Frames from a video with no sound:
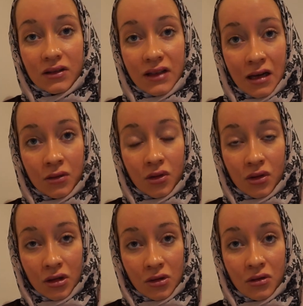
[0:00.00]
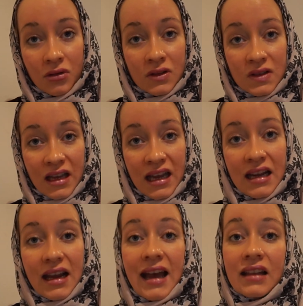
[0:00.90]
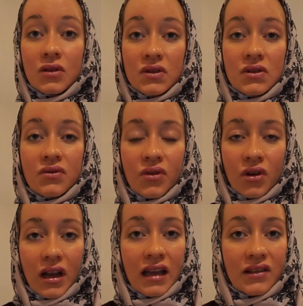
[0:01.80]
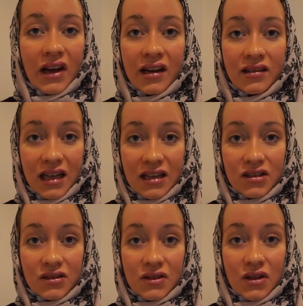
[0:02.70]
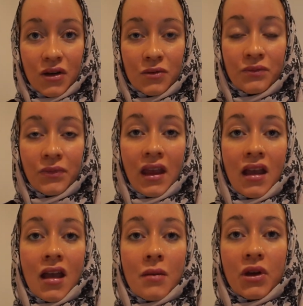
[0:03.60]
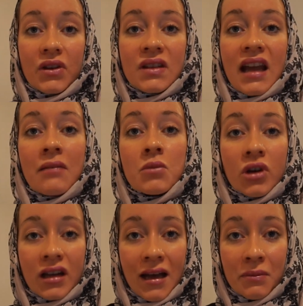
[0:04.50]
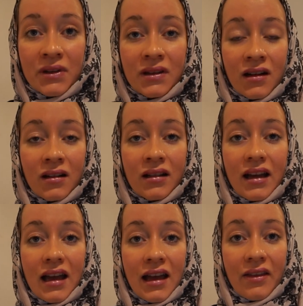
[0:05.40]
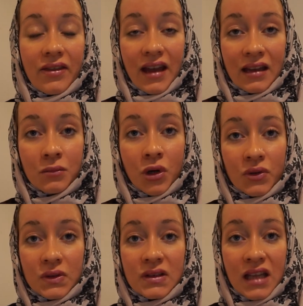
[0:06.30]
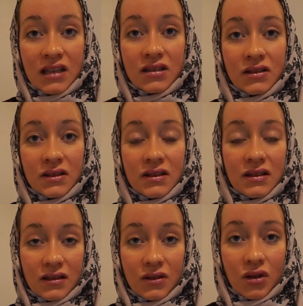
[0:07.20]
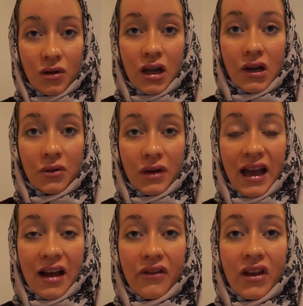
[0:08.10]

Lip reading: down on a local scale, and also for entire nations, you know, because they have more capital than most nations, you know, alone have.